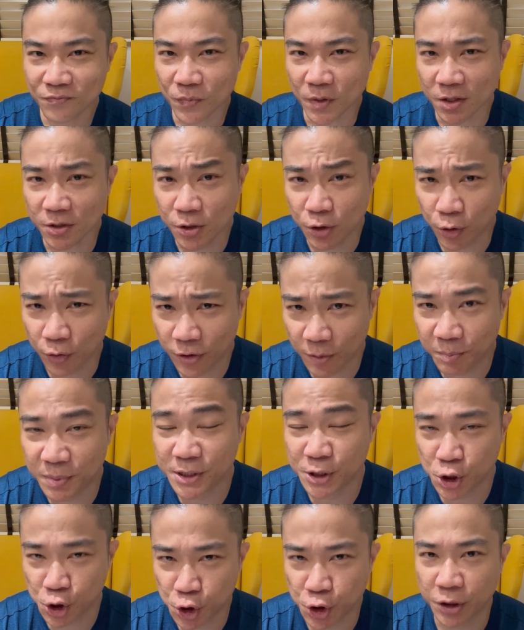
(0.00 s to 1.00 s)
the
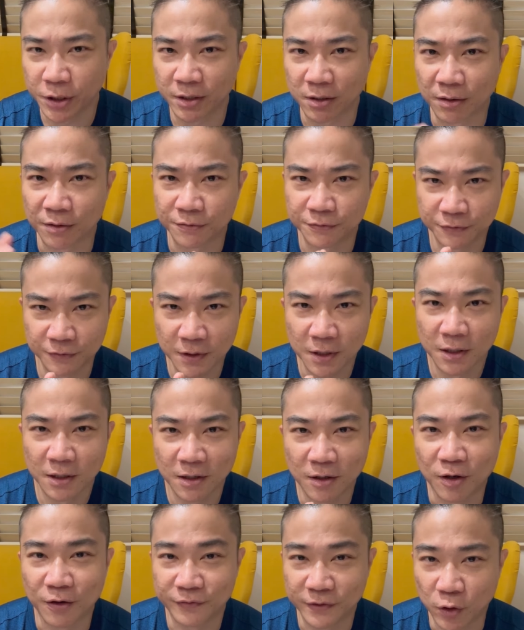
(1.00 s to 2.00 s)
positioning of
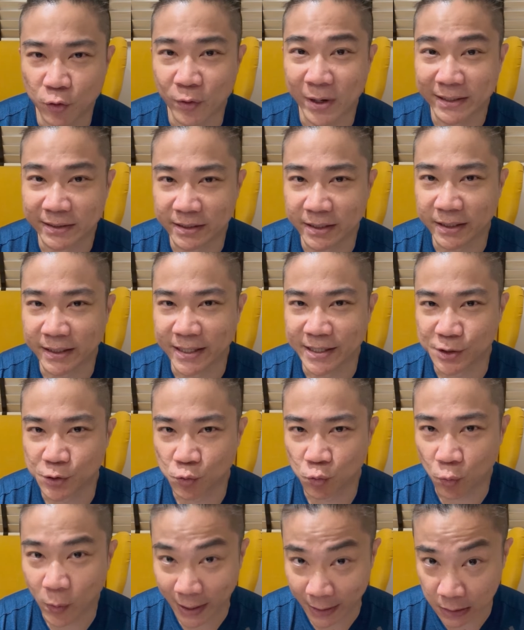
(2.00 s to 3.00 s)
the writing as
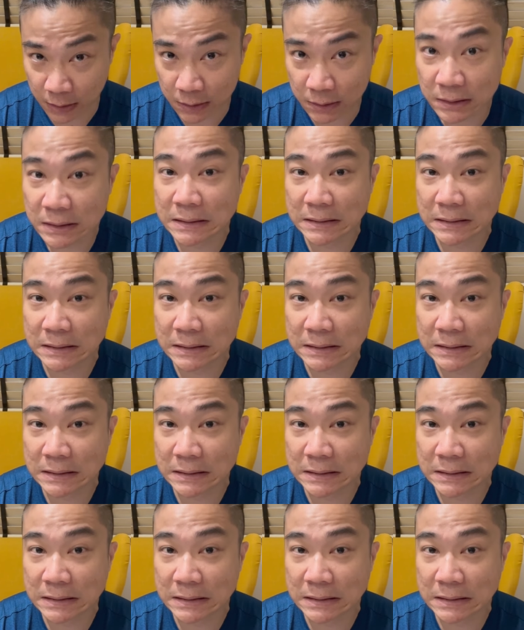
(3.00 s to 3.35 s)
well.